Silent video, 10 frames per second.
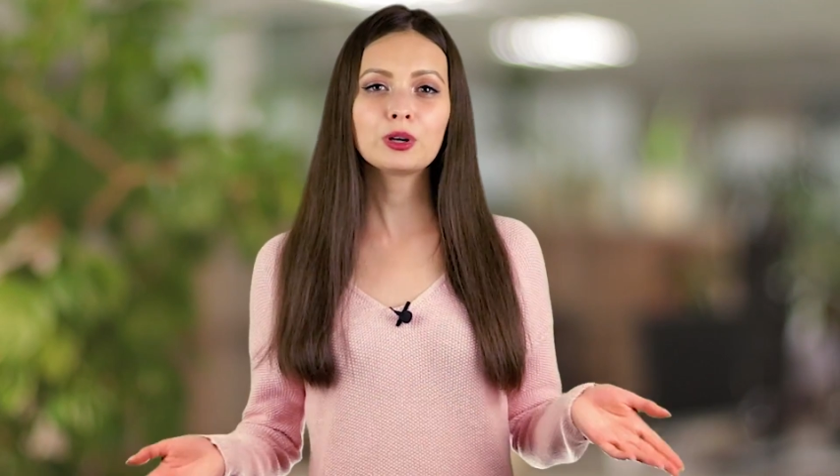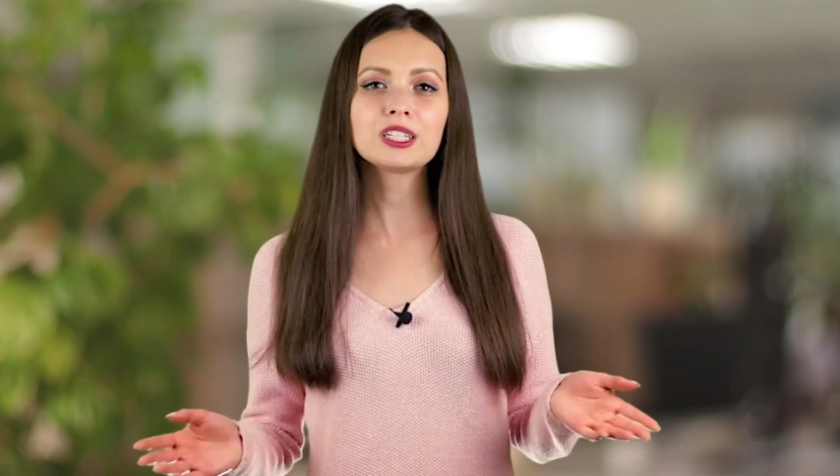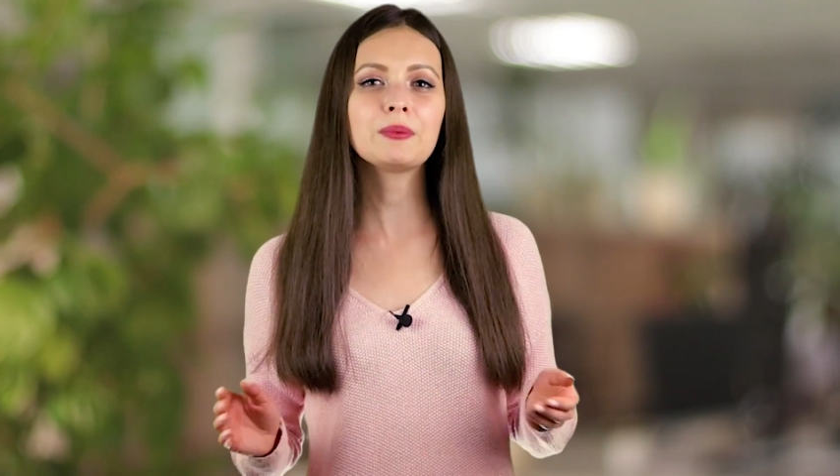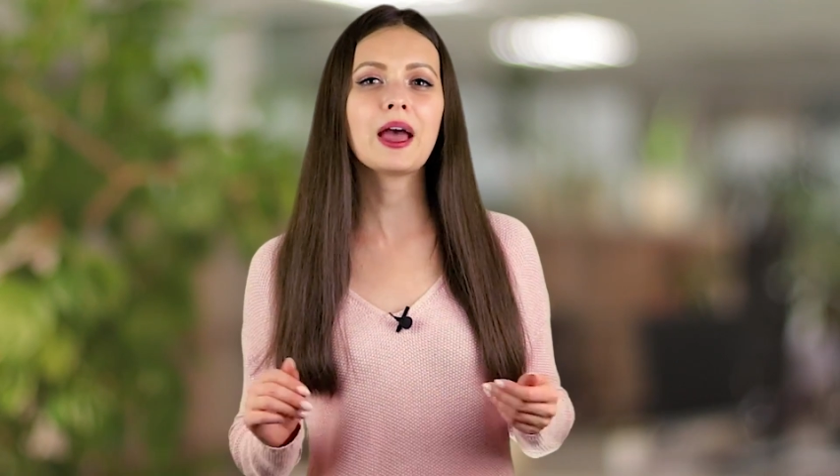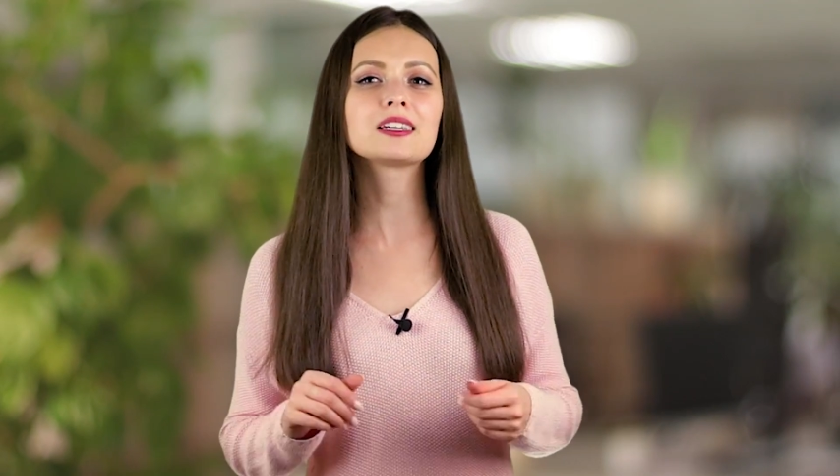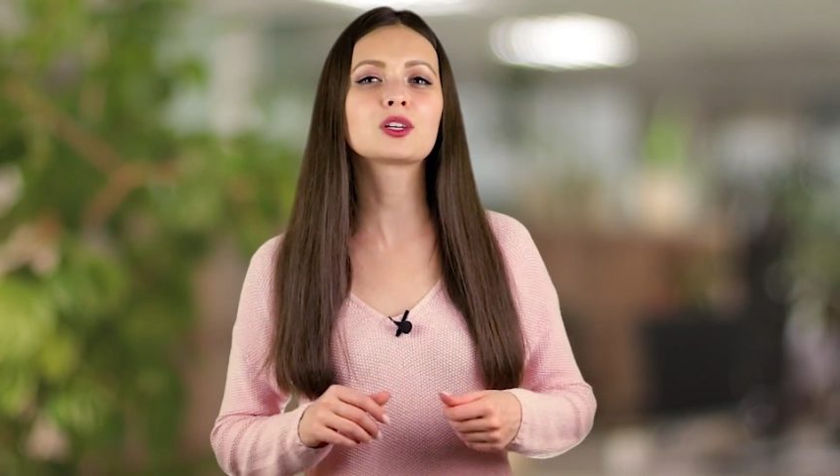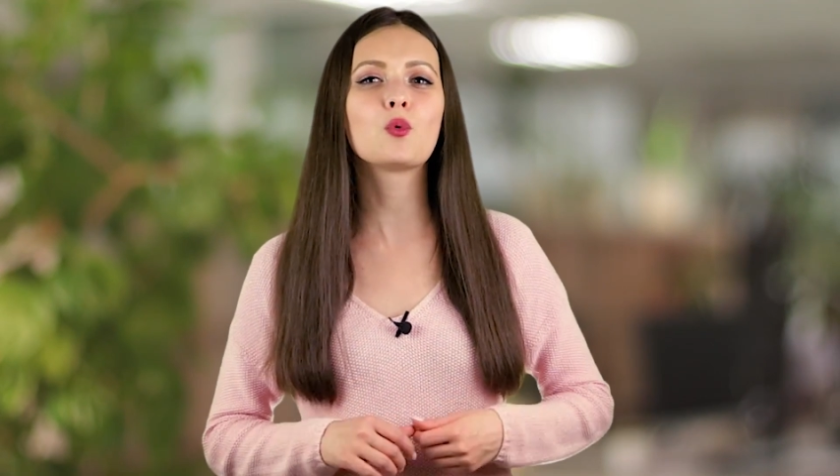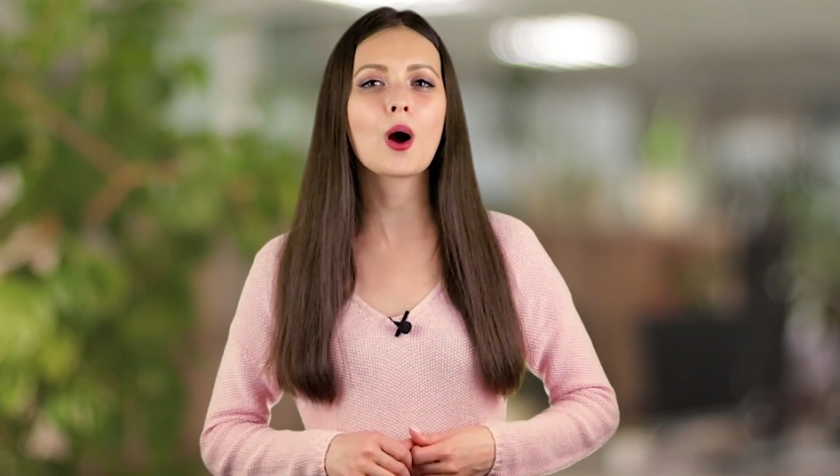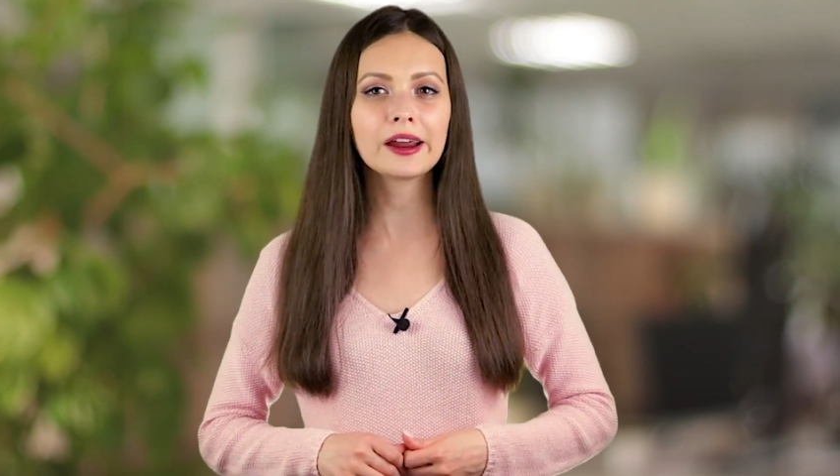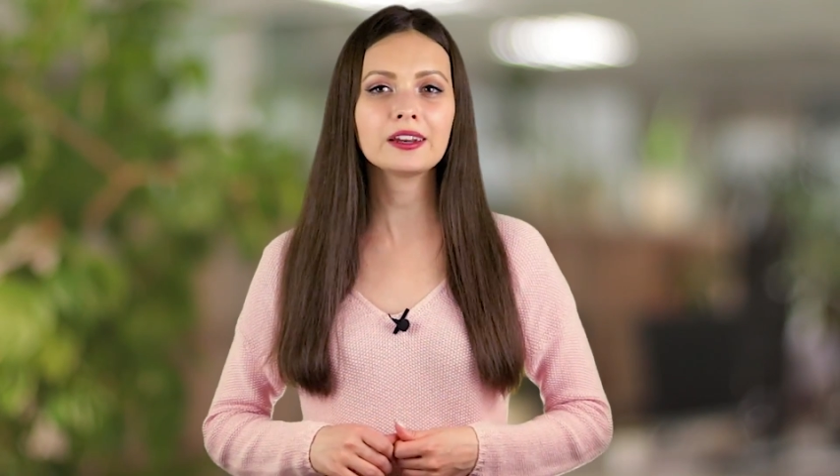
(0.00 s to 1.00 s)
Our team has
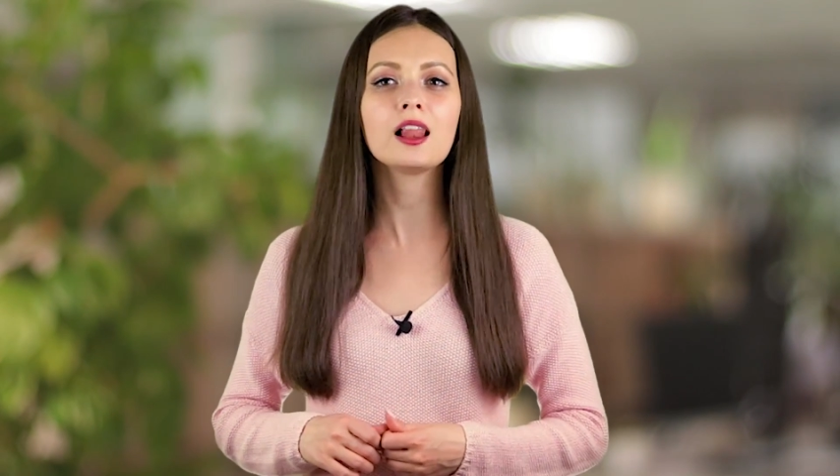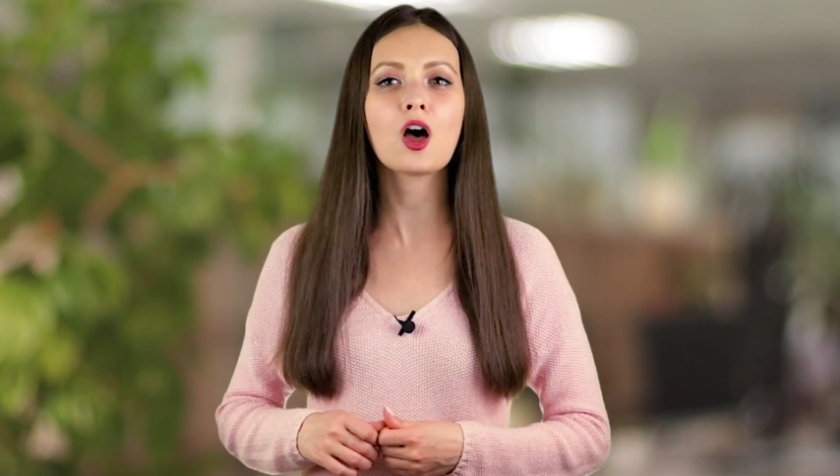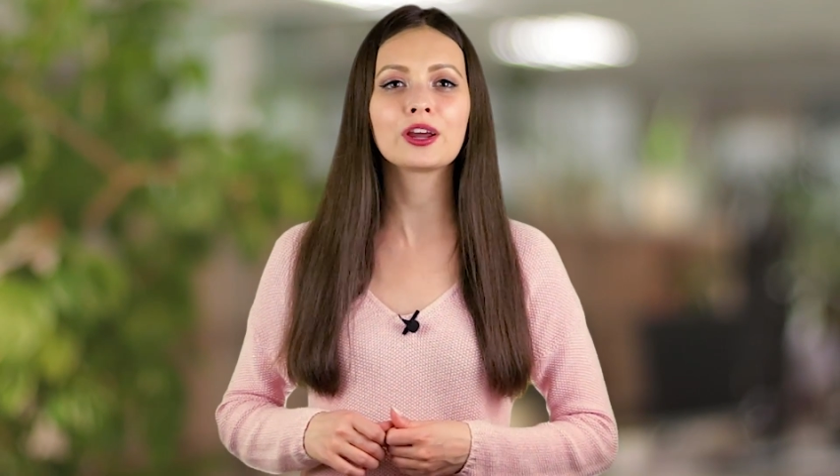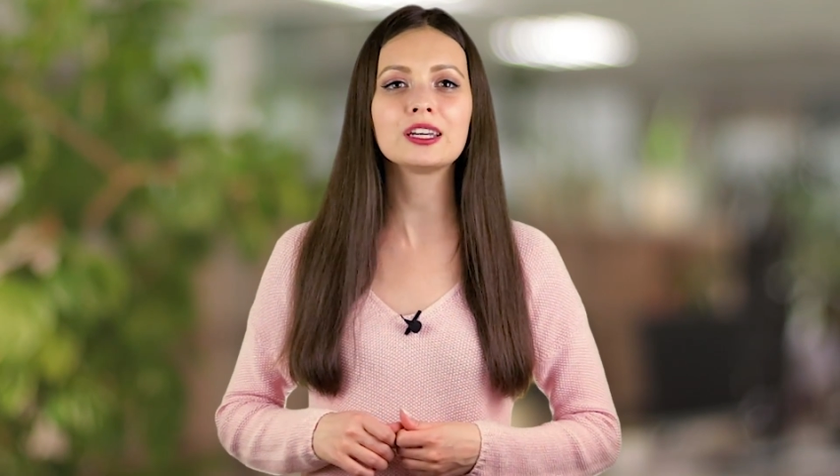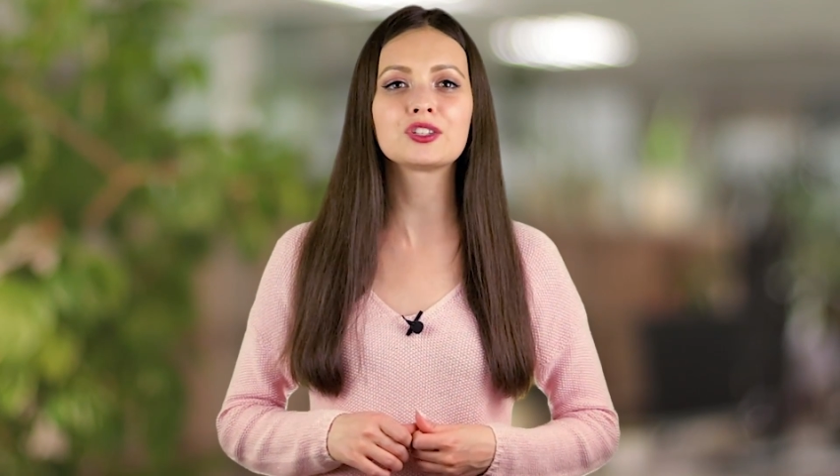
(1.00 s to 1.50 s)
quite a long